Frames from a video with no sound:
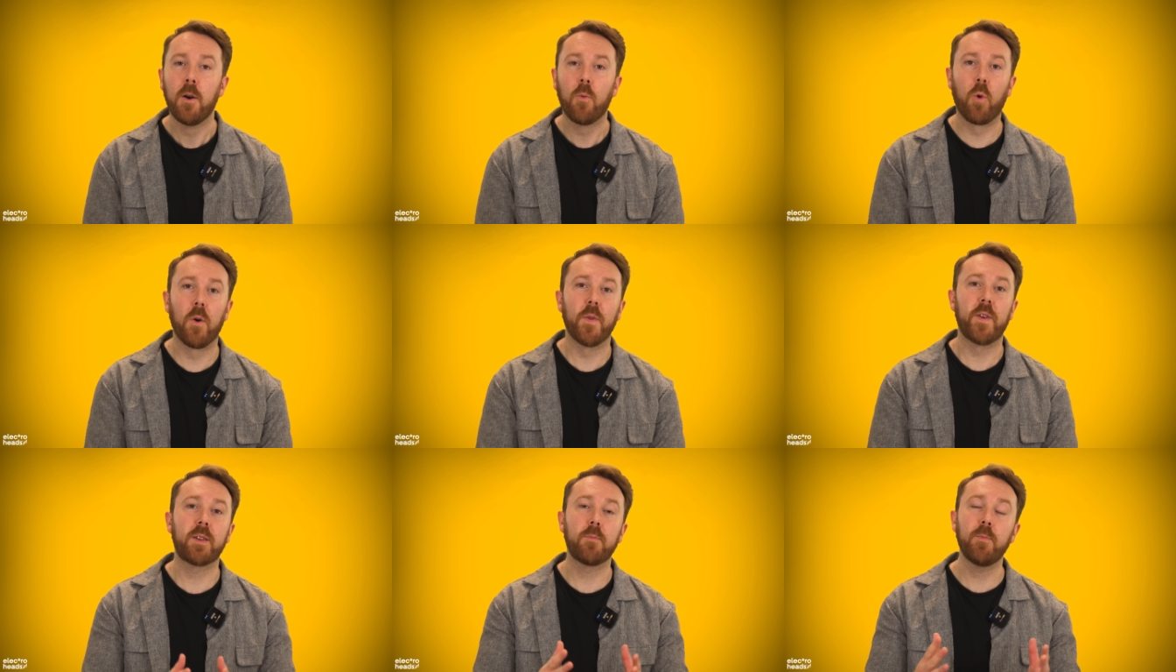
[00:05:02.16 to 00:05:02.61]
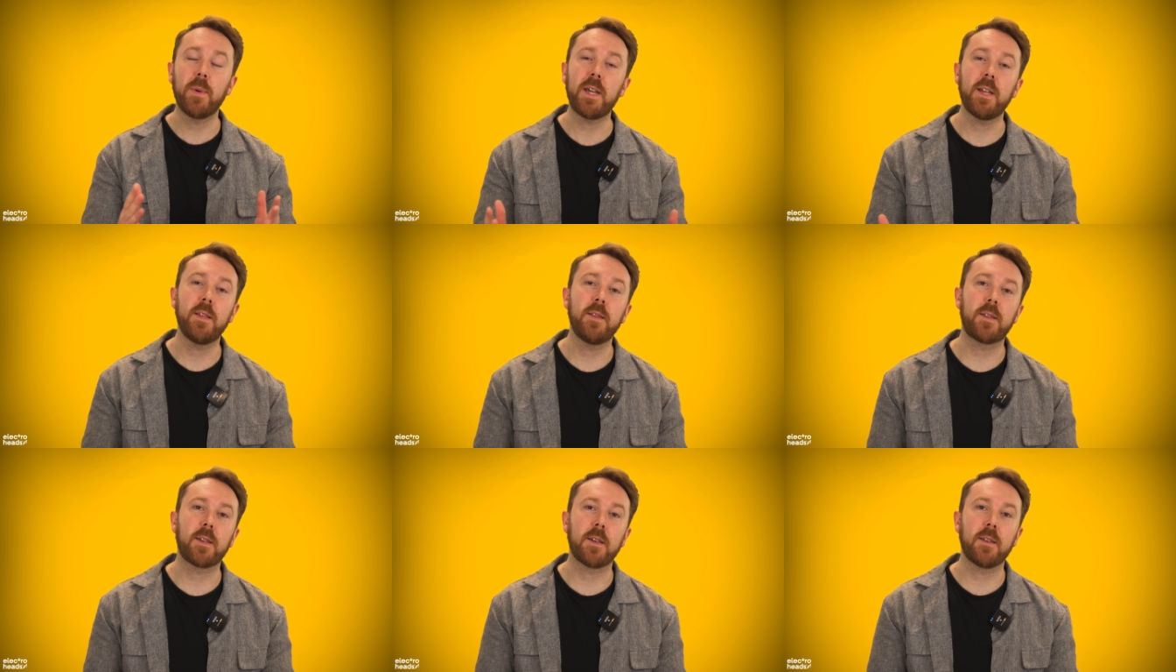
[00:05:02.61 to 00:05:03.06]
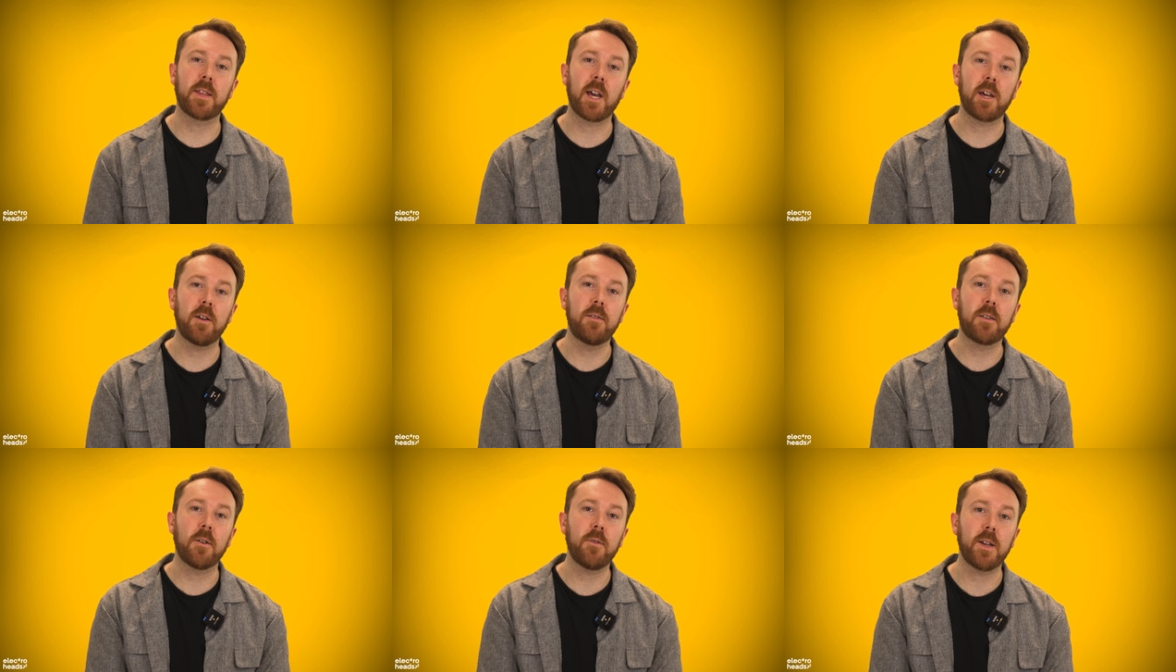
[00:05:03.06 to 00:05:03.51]
What this means is
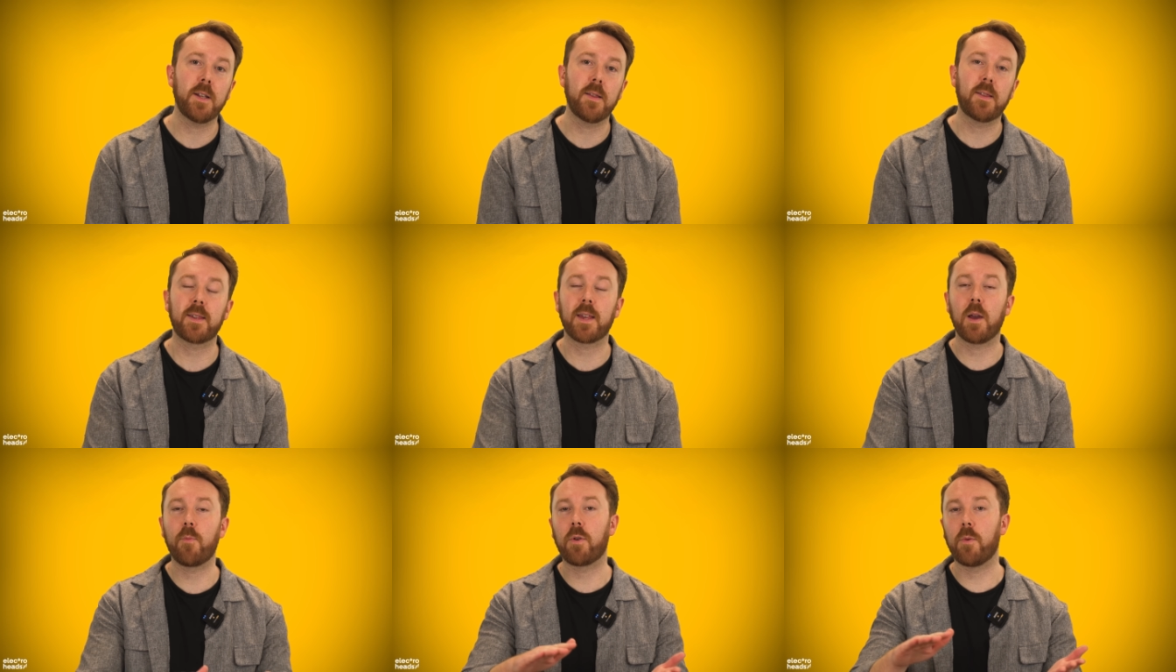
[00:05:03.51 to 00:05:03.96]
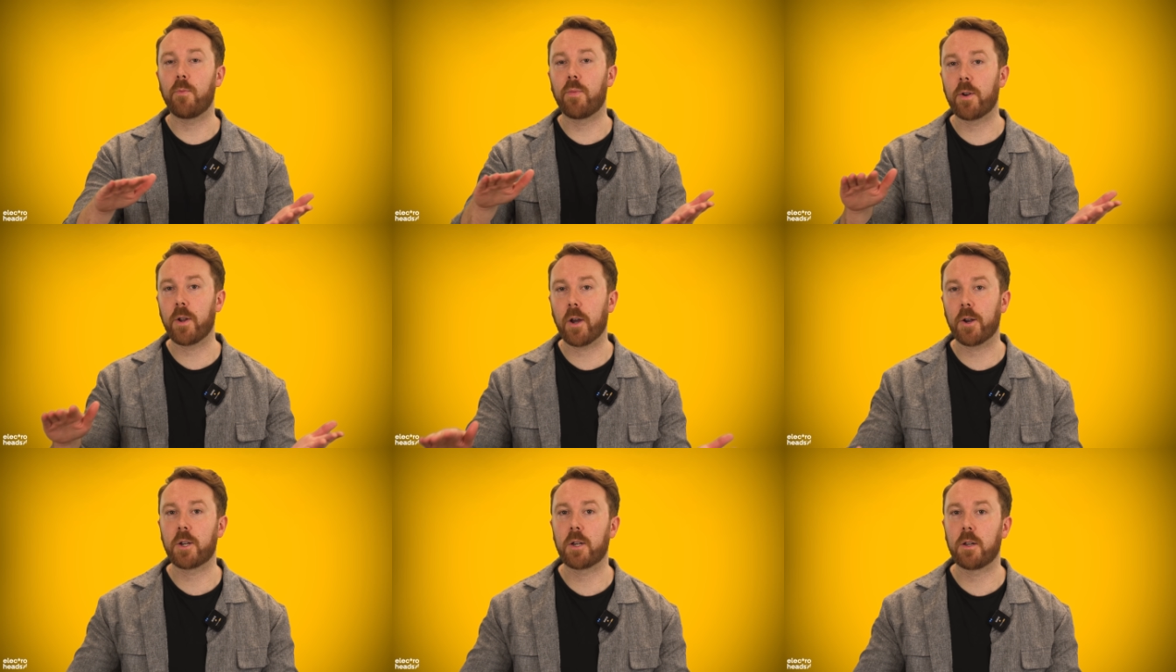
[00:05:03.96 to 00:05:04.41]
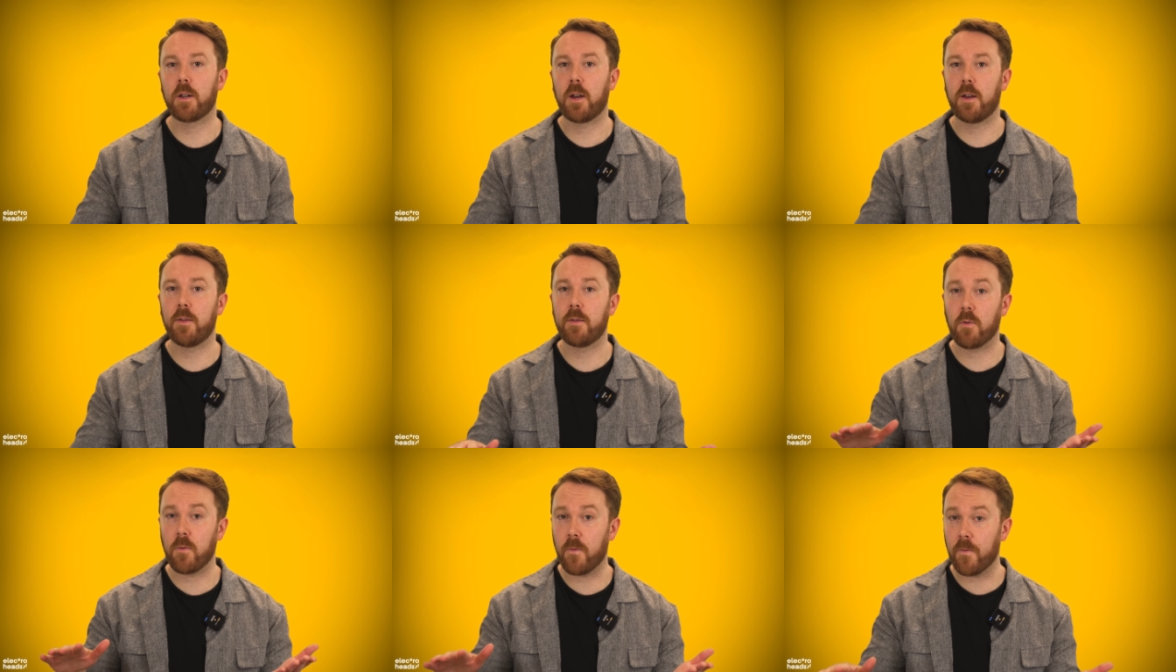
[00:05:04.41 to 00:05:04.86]
that you don't need separate production
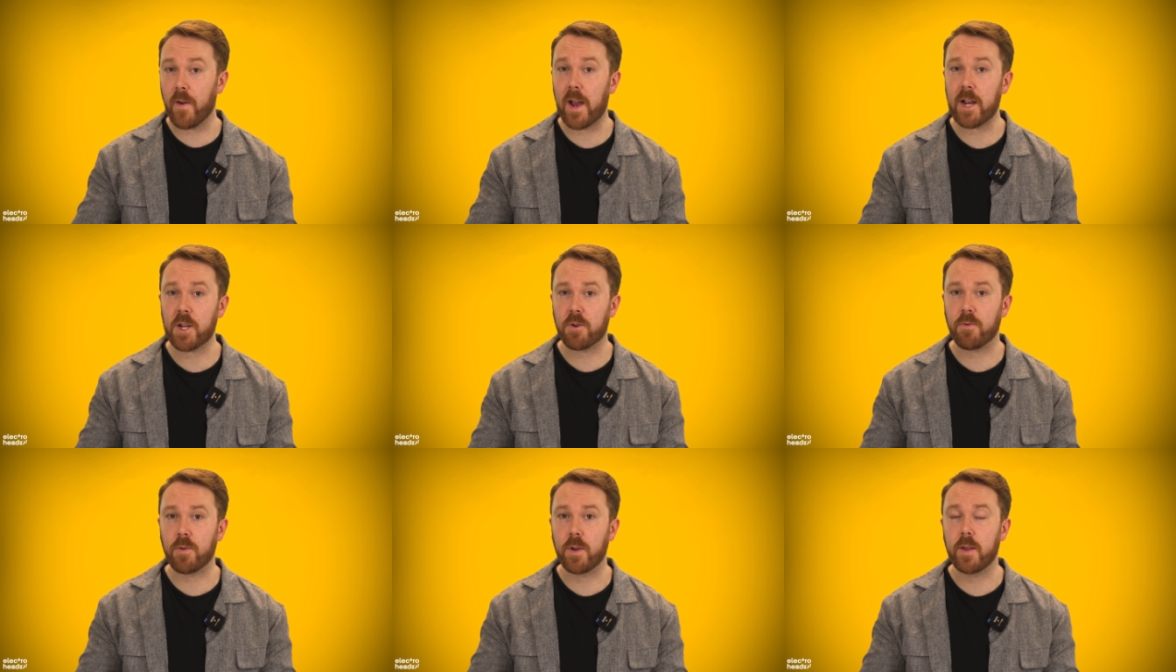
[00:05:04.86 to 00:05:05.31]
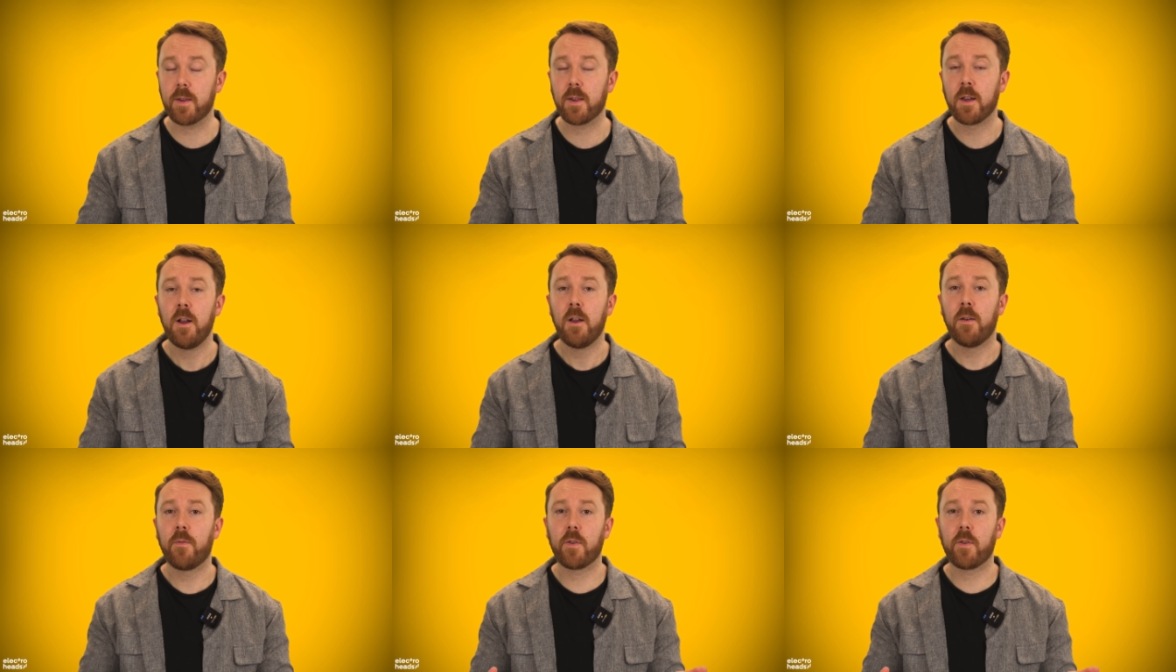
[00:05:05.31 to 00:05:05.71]
lines or factories